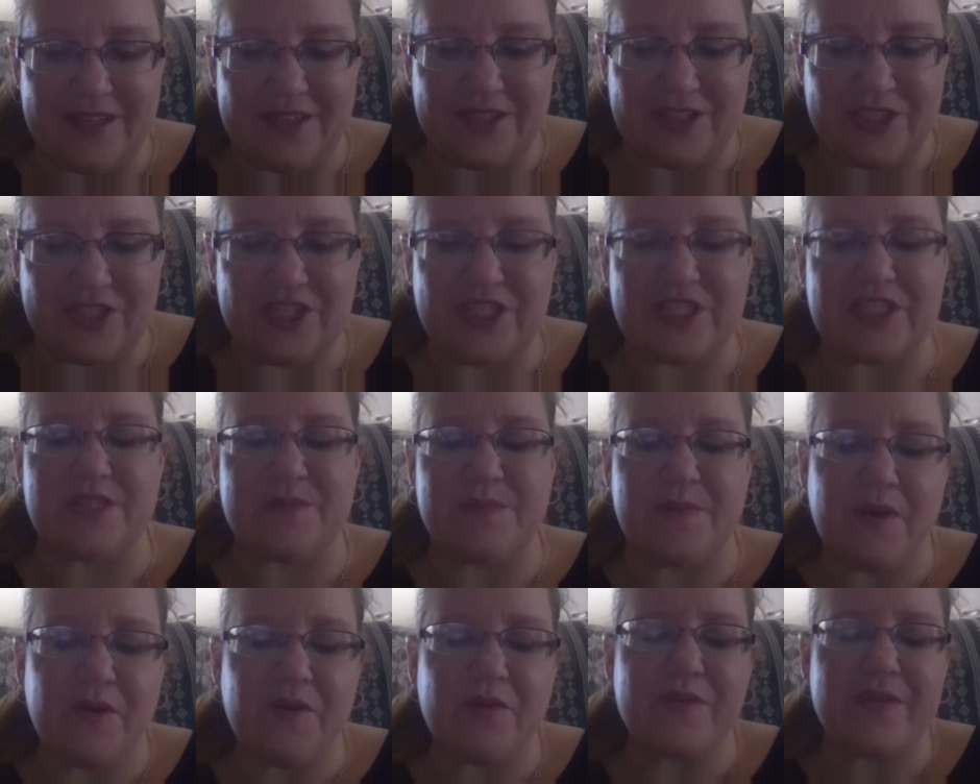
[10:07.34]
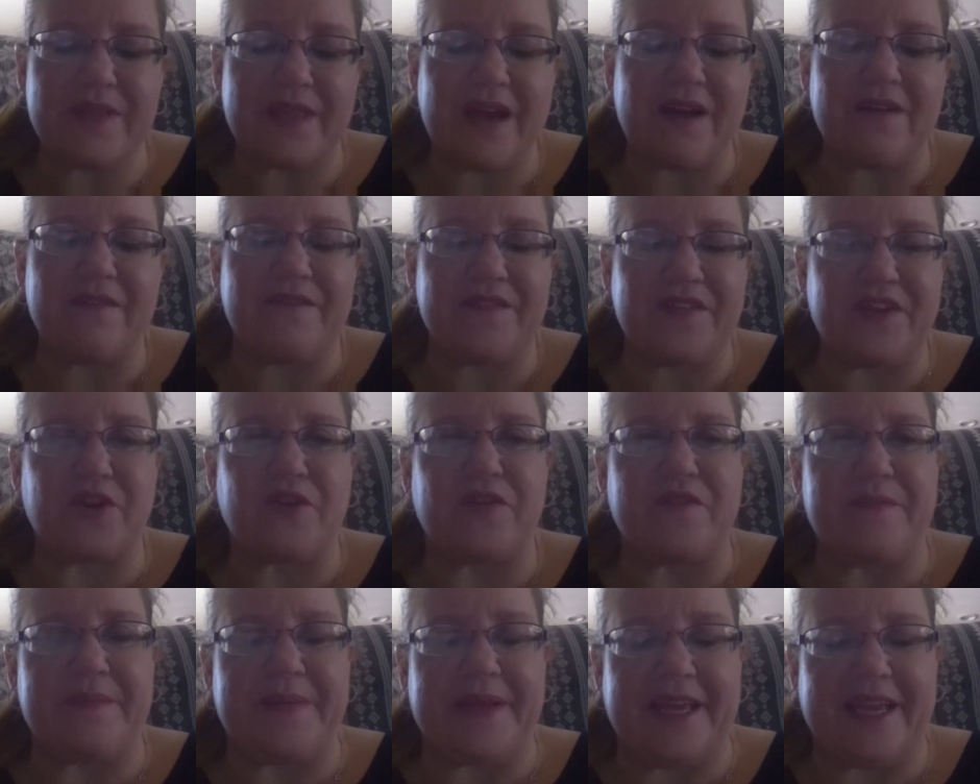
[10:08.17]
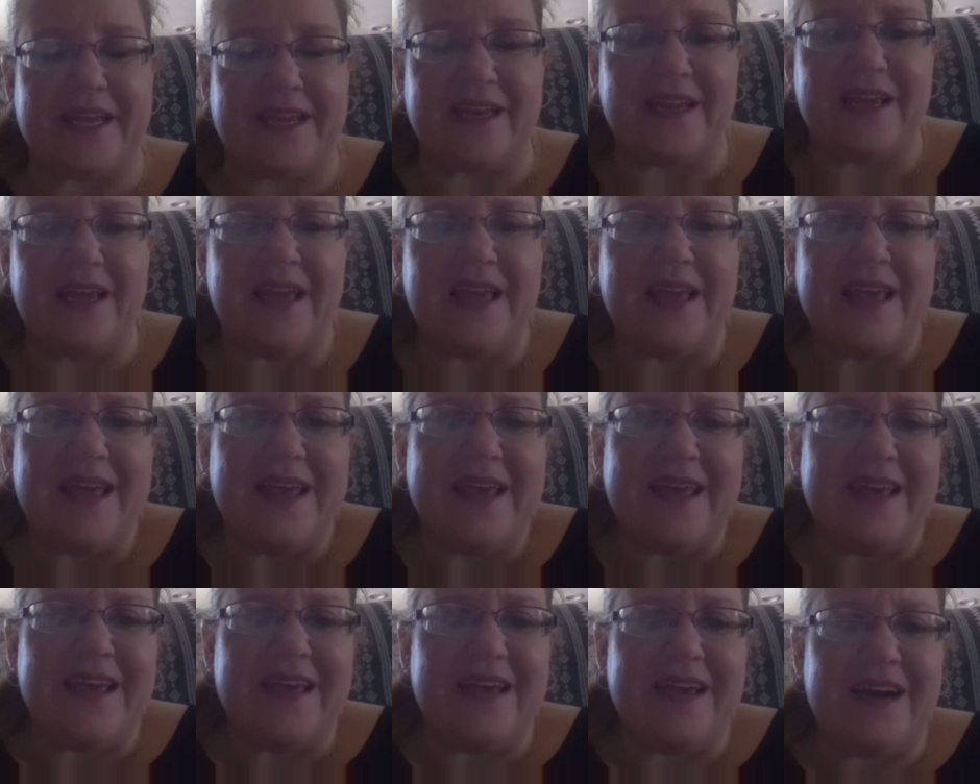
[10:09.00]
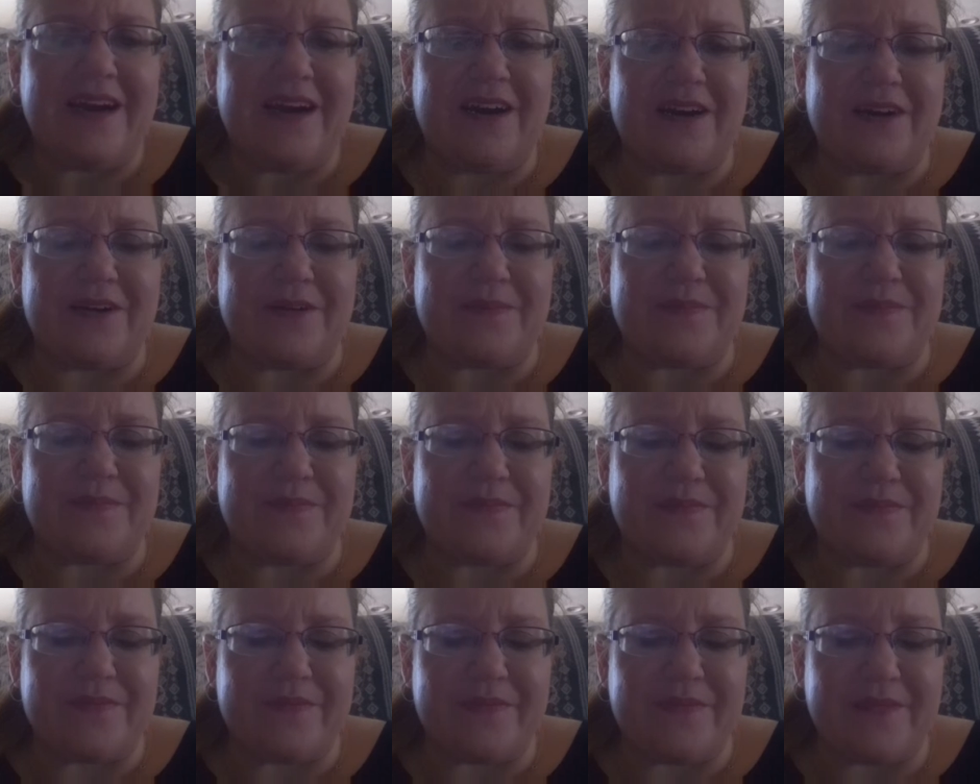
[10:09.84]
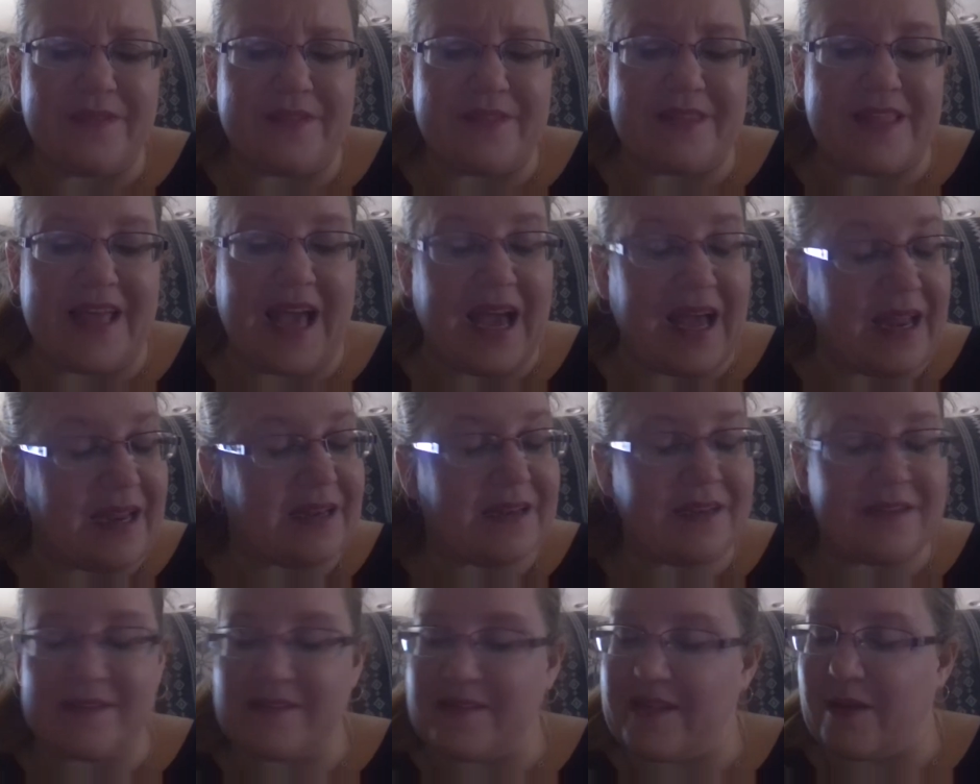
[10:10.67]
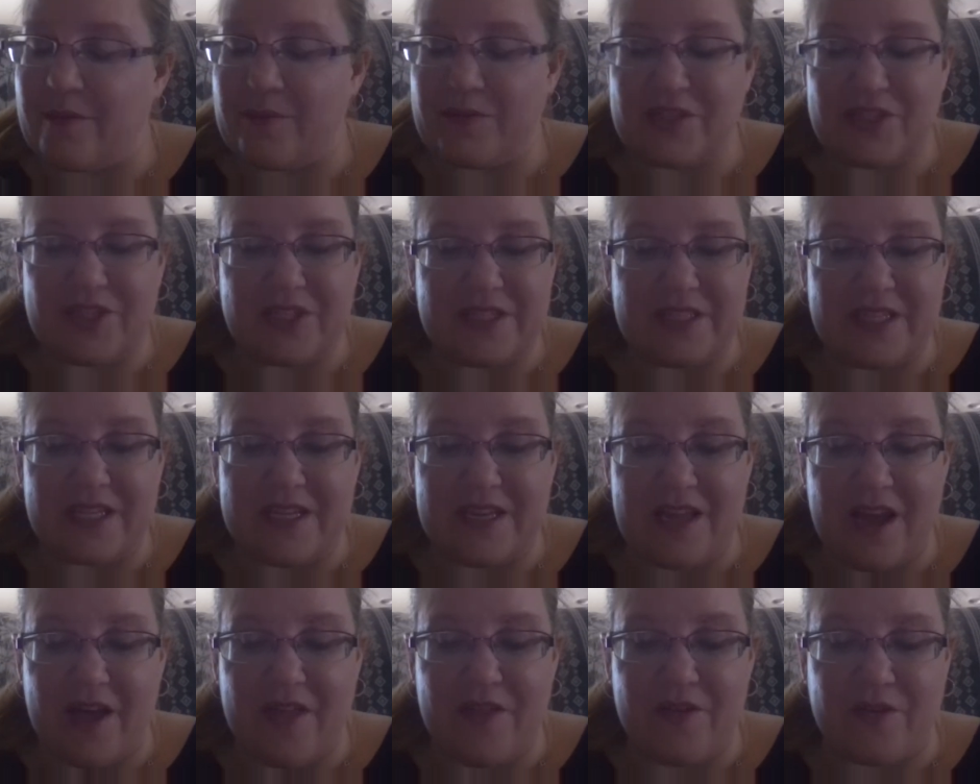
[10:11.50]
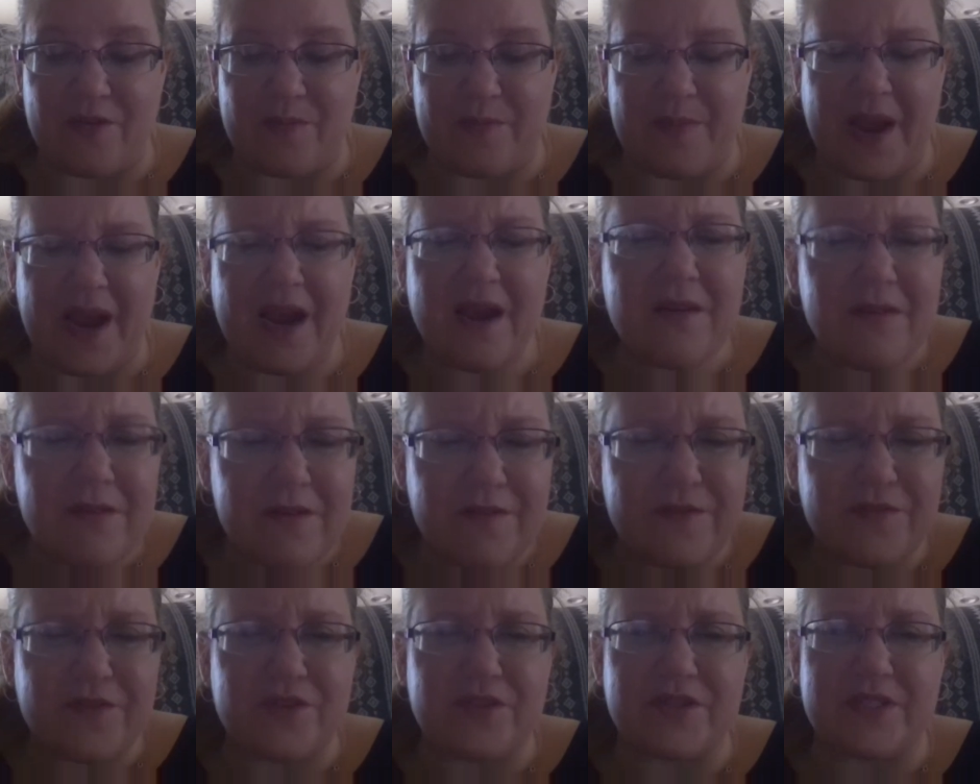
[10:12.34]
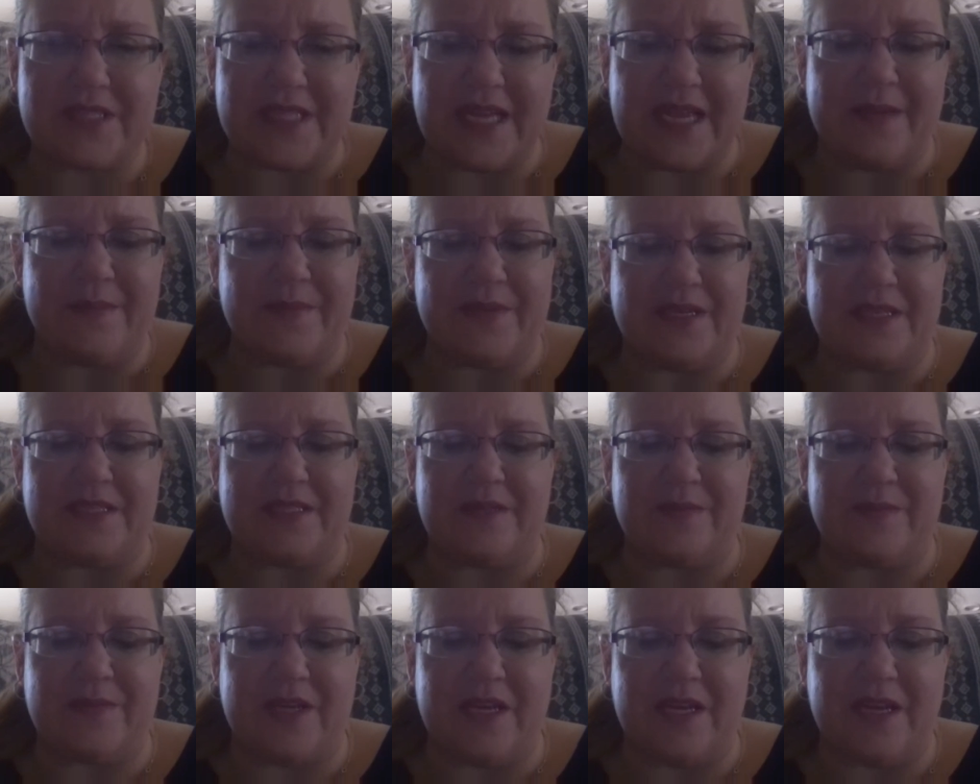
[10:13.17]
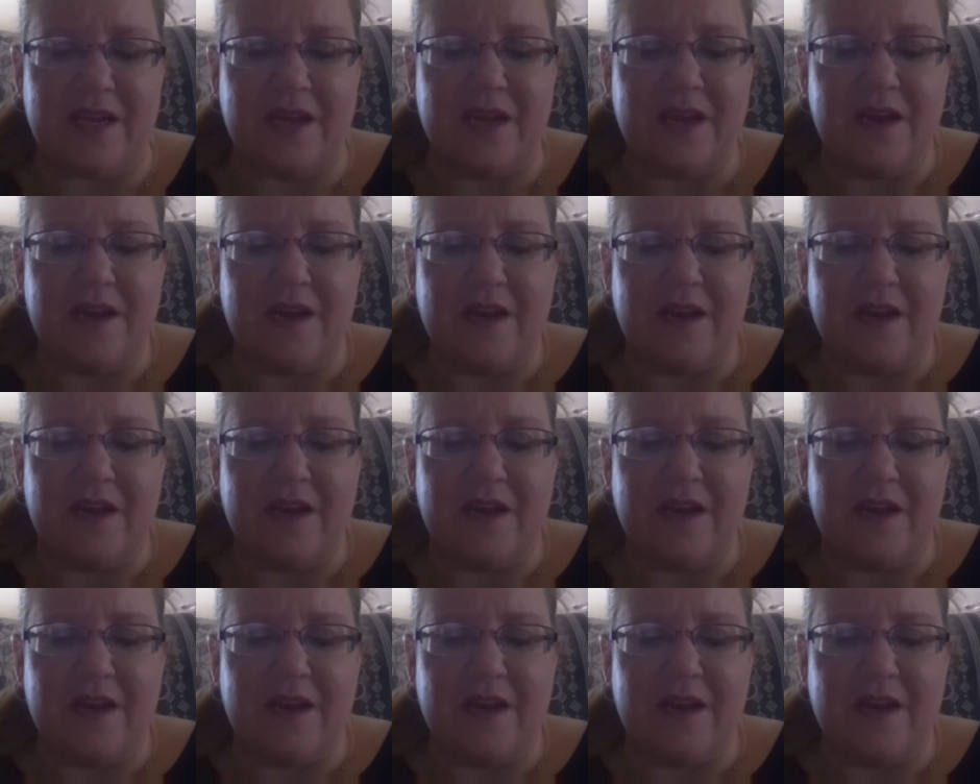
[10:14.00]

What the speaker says: She spoke without fear of man. Um, that was just another powerful statement to me.